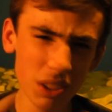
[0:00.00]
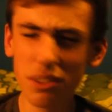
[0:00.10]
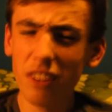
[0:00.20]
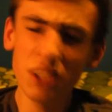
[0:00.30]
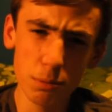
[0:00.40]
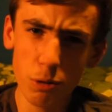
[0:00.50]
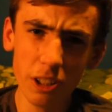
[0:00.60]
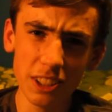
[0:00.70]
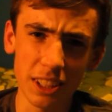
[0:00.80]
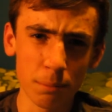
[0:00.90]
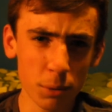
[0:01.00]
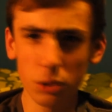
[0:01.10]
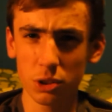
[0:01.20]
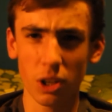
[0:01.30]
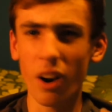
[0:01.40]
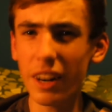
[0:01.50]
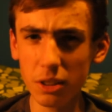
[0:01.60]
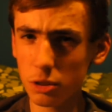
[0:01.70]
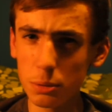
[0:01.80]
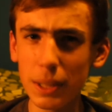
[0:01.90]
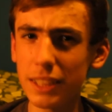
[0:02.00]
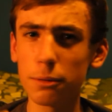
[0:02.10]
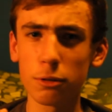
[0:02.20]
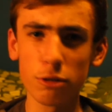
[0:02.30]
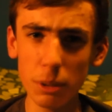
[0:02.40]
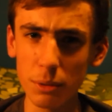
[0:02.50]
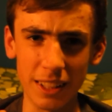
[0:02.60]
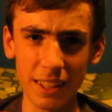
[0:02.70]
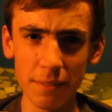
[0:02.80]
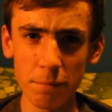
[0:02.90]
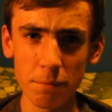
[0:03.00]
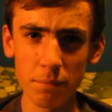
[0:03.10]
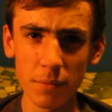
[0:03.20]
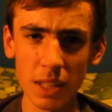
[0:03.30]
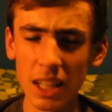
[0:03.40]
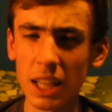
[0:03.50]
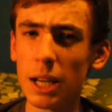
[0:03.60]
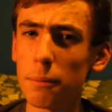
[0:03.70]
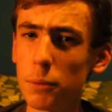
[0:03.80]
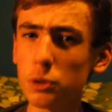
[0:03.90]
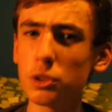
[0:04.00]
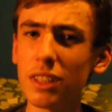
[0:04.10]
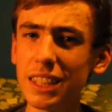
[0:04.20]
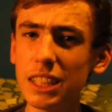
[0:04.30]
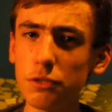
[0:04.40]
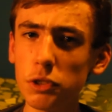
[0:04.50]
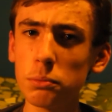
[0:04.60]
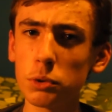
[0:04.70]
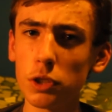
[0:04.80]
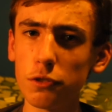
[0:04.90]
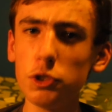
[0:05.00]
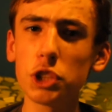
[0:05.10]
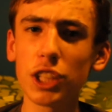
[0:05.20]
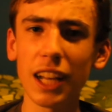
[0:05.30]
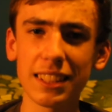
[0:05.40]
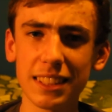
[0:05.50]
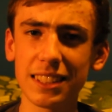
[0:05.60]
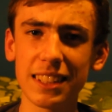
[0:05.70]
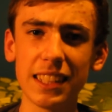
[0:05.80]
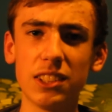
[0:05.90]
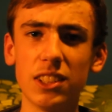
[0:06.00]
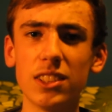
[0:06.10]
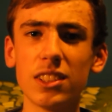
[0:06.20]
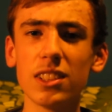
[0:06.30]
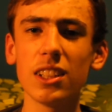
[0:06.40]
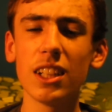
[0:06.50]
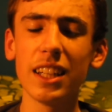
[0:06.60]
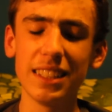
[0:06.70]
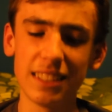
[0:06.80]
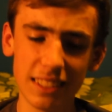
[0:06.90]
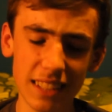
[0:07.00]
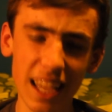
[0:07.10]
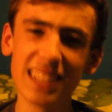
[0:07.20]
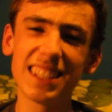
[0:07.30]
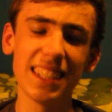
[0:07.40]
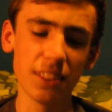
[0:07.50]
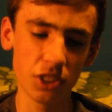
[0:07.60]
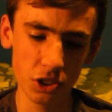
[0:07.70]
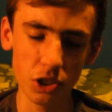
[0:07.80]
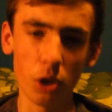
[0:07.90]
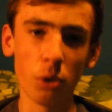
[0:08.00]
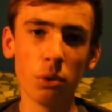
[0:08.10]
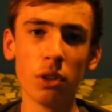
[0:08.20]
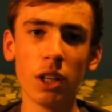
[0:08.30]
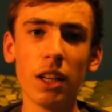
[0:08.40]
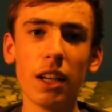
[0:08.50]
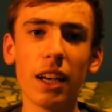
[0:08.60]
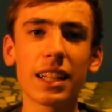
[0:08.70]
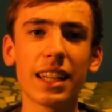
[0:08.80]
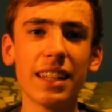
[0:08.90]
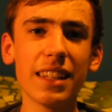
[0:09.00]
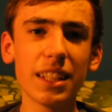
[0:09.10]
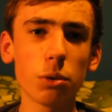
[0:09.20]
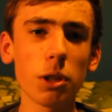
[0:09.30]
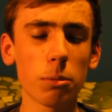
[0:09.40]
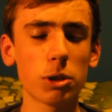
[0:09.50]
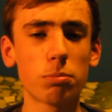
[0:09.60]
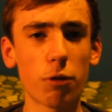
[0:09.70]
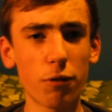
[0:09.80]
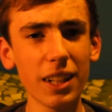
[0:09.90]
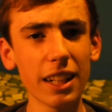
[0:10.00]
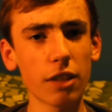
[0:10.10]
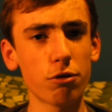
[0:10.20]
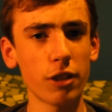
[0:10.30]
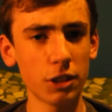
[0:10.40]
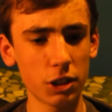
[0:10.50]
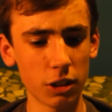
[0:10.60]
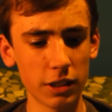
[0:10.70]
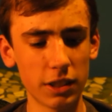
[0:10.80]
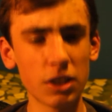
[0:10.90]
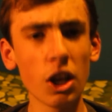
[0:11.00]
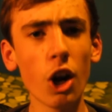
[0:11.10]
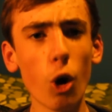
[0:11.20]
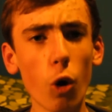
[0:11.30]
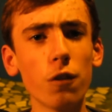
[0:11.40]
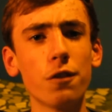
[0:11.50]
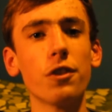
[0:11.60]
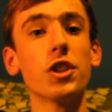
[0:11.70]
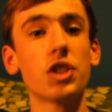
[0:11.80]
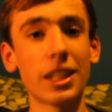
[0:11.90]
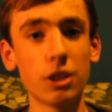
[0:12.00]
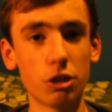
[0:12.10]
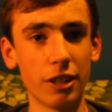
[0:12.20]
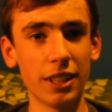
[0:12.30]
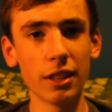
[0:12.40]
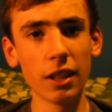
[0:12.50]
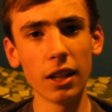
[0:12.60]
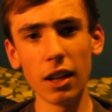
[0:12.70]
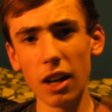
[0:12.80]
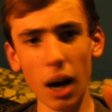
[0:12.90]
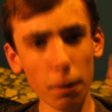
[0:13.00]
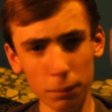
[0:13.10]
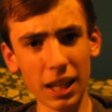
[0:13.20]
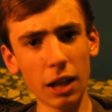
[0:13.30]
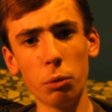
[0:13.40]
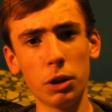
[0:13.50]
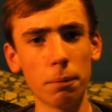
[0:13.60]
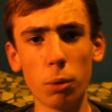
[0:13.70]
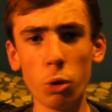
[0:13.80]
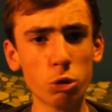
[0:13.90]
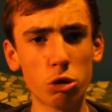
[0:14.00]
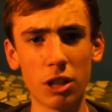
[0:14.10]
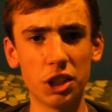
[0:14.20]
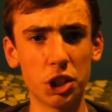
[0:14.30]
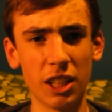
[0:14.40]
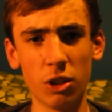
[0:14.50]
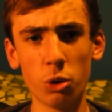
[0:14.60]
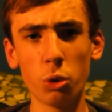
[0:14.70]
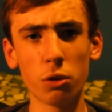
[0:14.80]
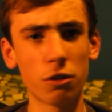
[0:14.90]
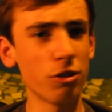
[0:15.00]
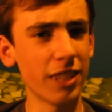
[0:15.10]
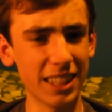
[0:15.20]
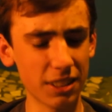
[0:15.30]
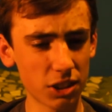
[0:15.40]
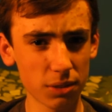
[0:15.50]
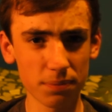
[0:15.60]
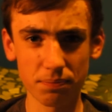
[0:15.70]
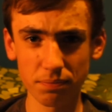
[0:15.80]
is very surprising because I don't completely agree with it. Because this film's future classic status is set in stone, okay? It's one of the most prolific franchises of the century, up there with the Bourne trilogy and Lord of the Rings.